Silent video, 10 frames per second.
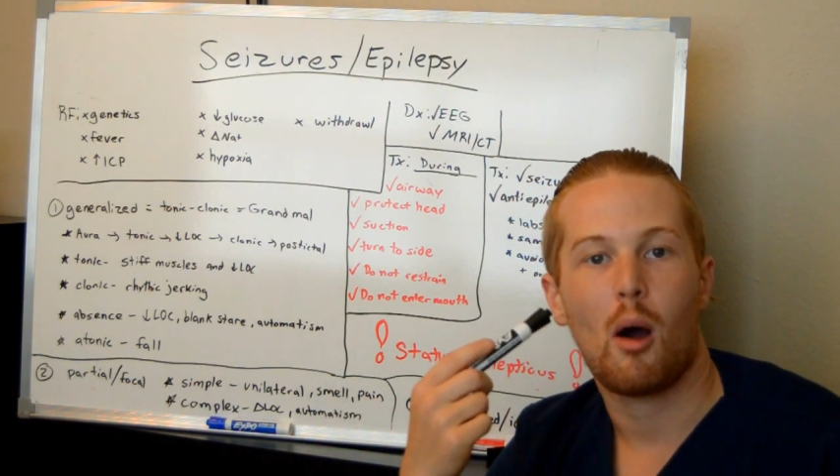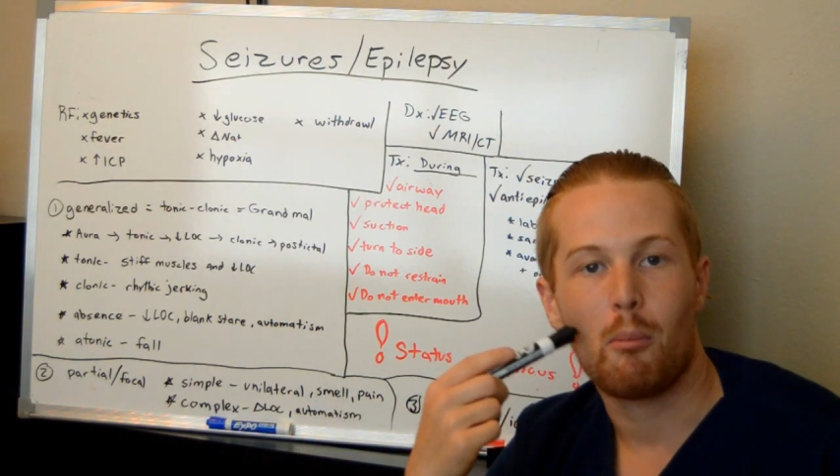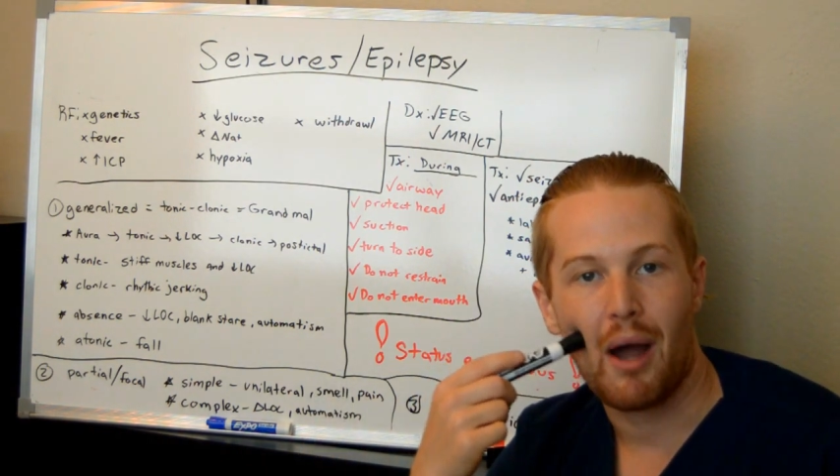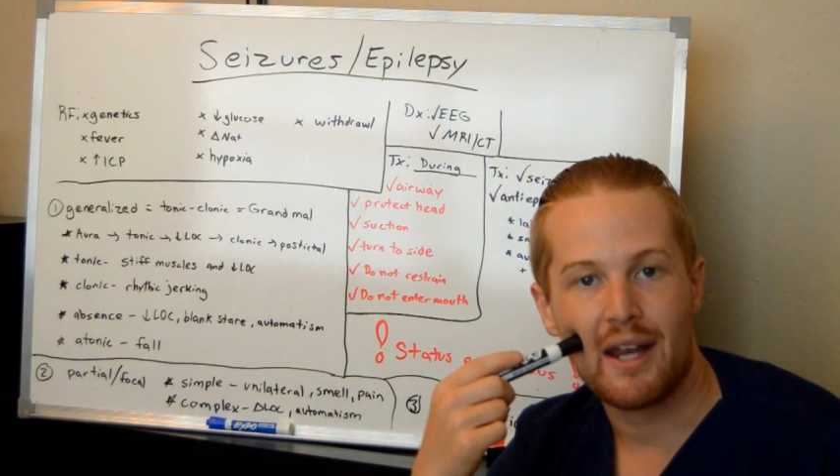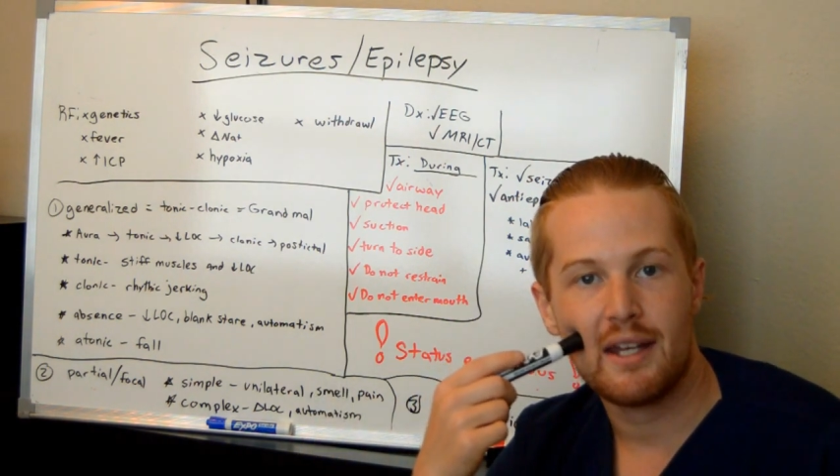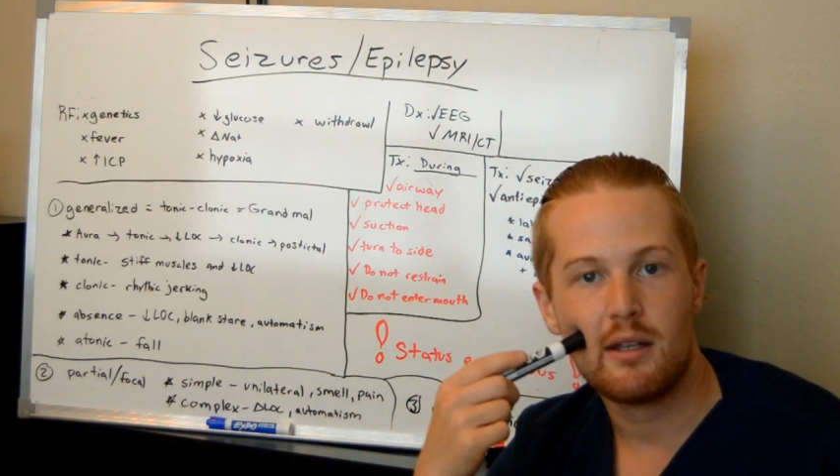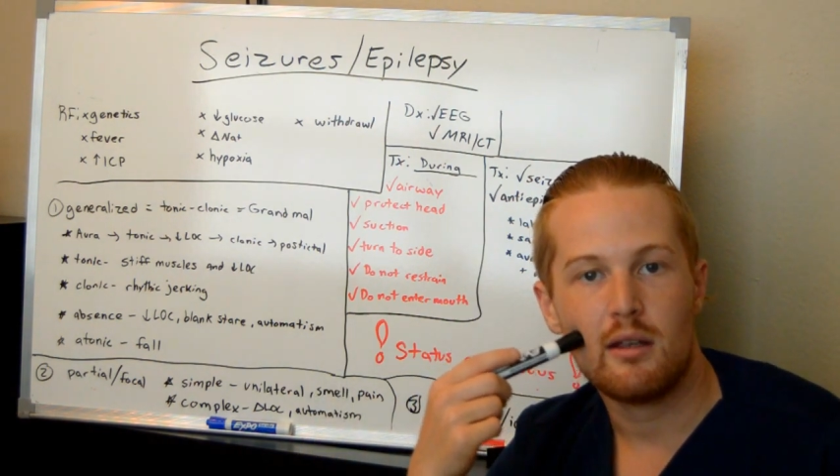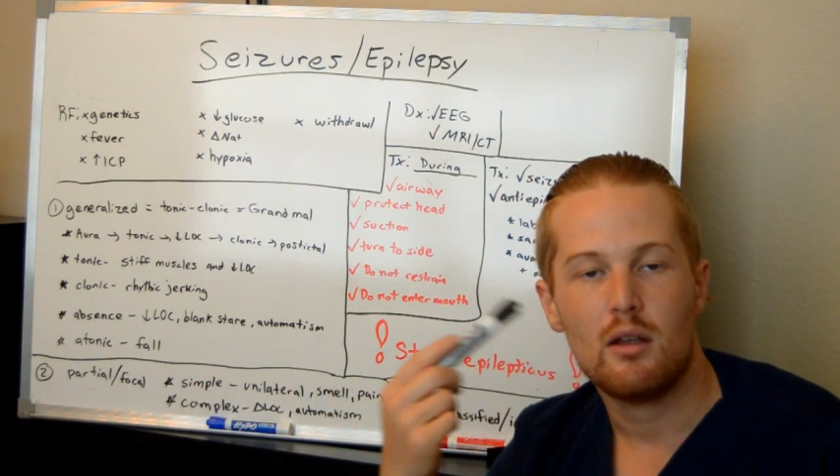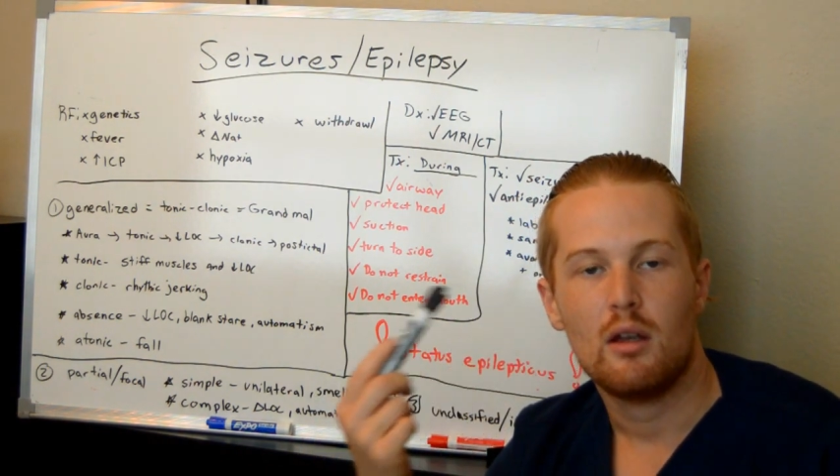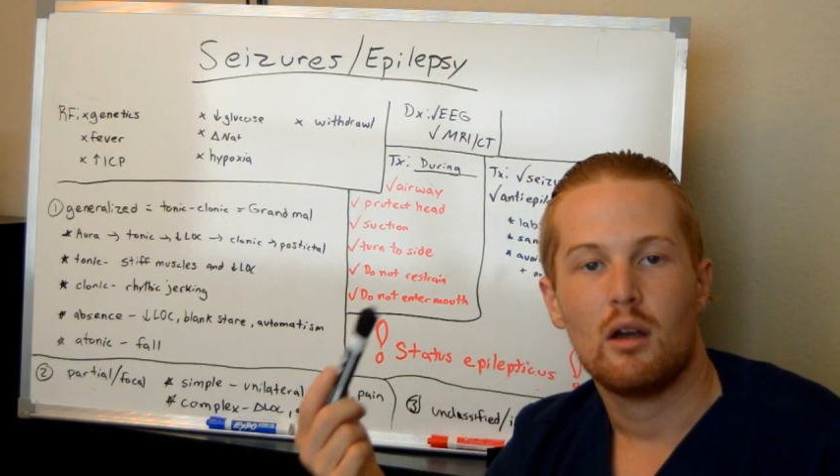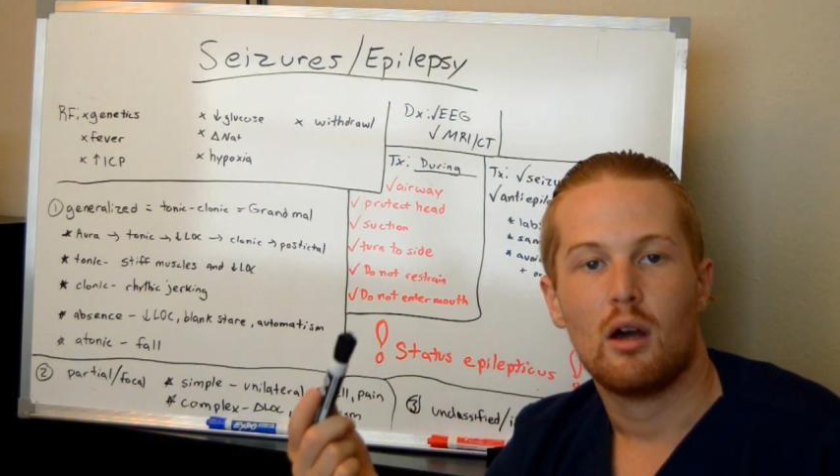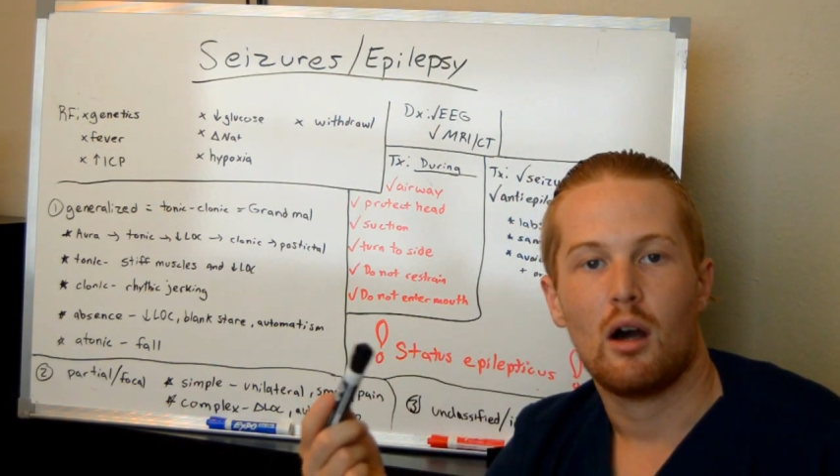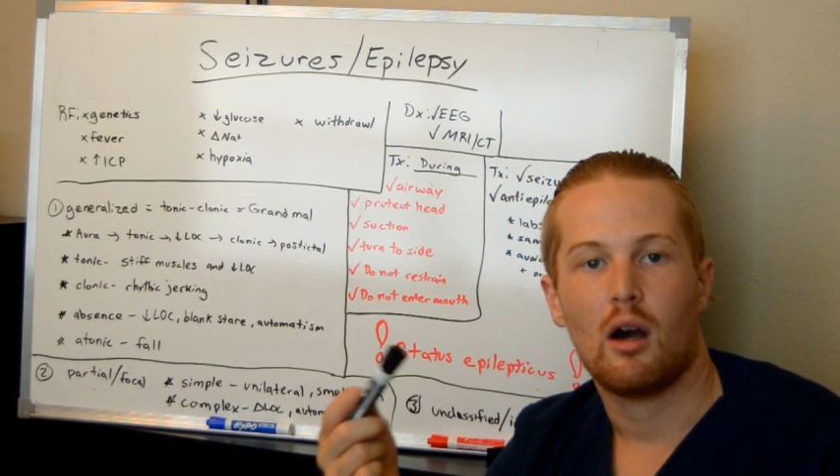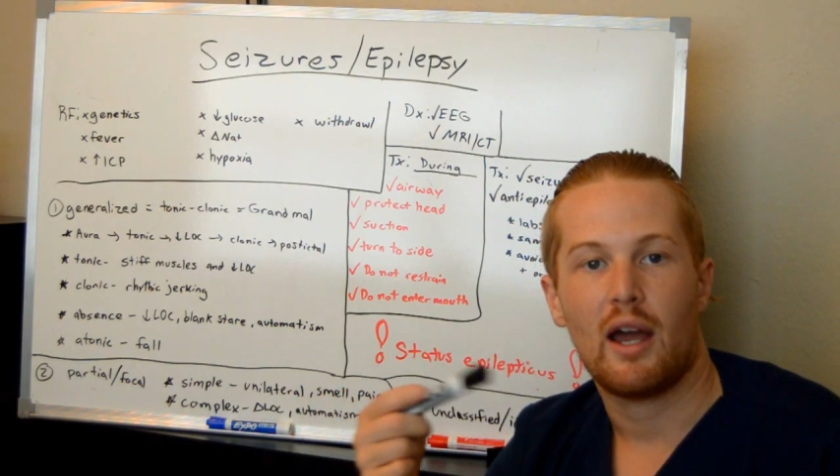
biting uh,